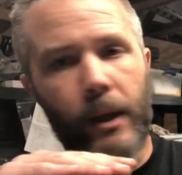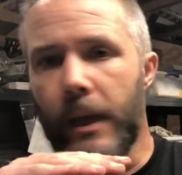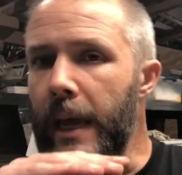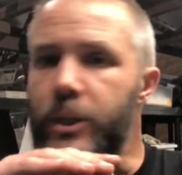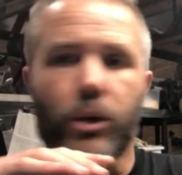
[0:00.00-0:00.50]

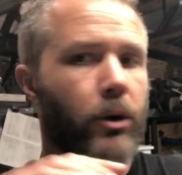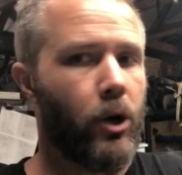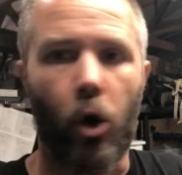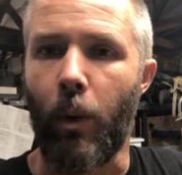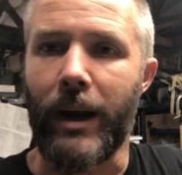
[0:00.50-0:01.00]
It's going to
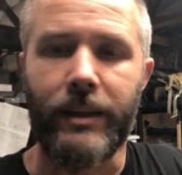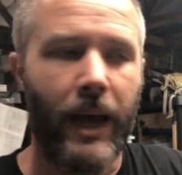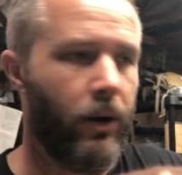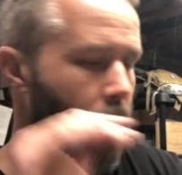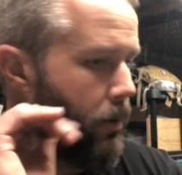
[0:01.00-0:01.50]
correct
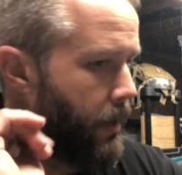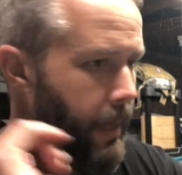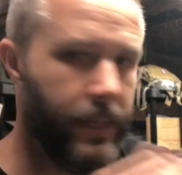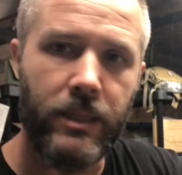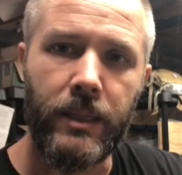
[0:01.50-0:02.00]
that
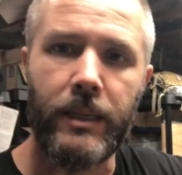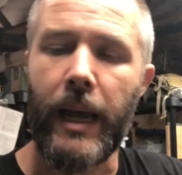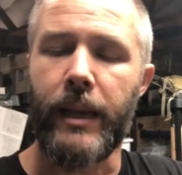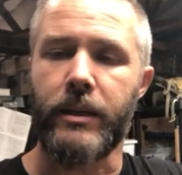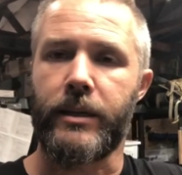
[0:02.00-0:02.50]

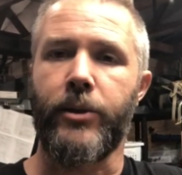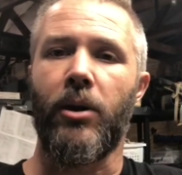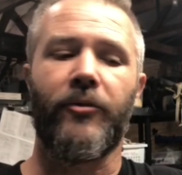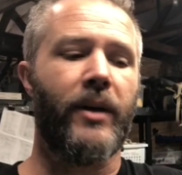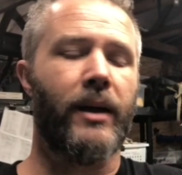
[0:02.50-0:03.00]
instantaneously
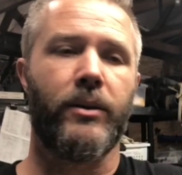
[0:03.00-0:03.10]
off that.